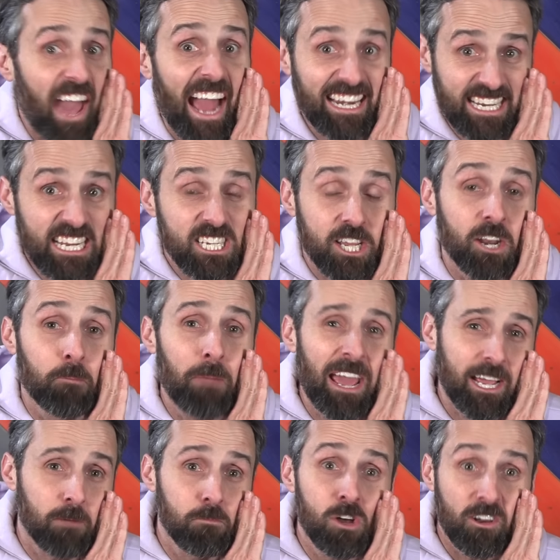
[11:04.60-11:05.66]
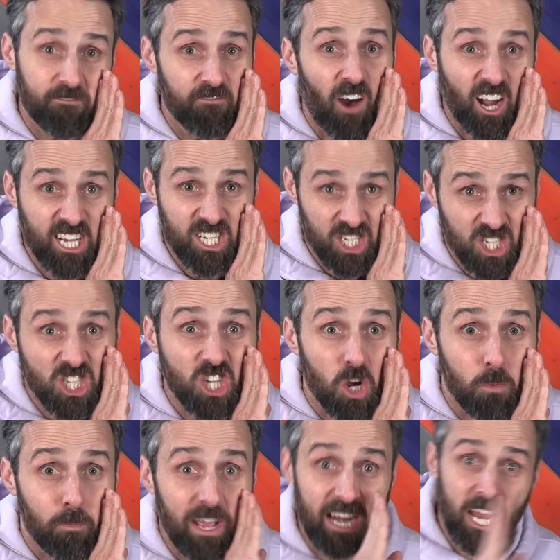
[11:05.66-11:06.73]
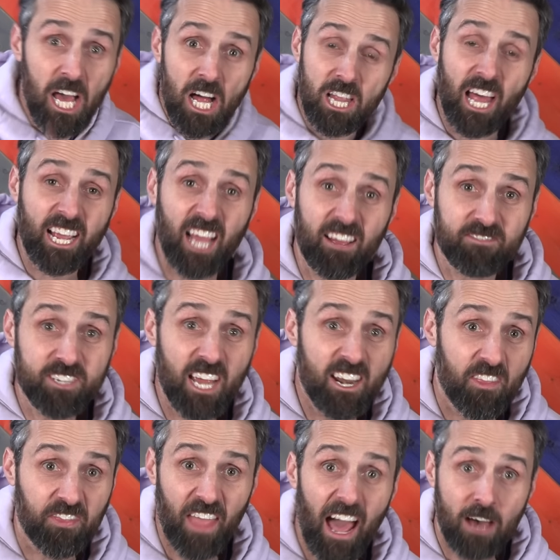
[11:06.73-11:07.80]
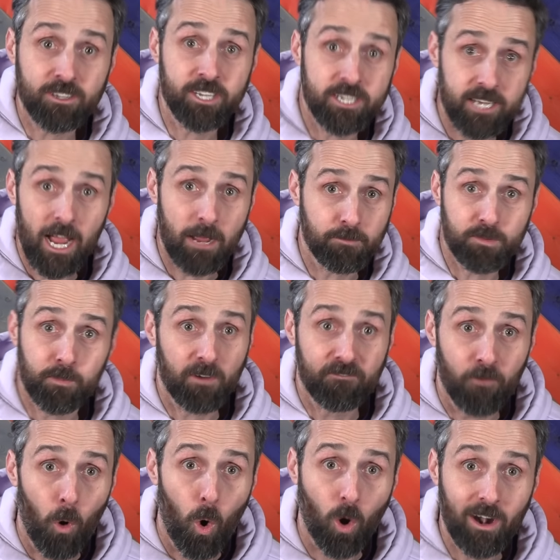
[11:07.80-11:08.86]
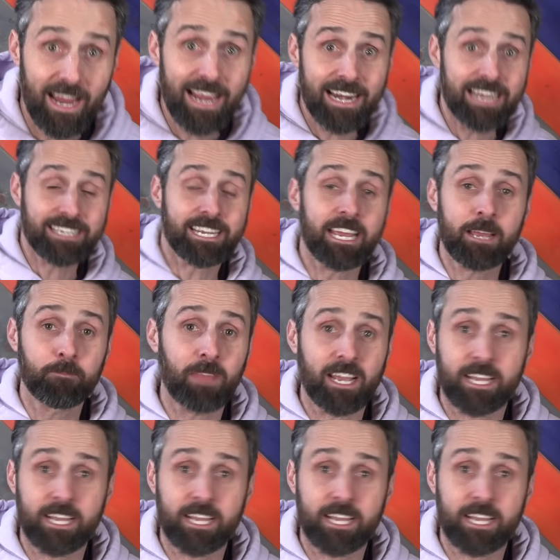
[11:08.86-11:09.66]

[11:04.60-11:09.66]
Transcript: fact, he's gonna make them look fucking stupid. Like I've said 1,000 times before, any team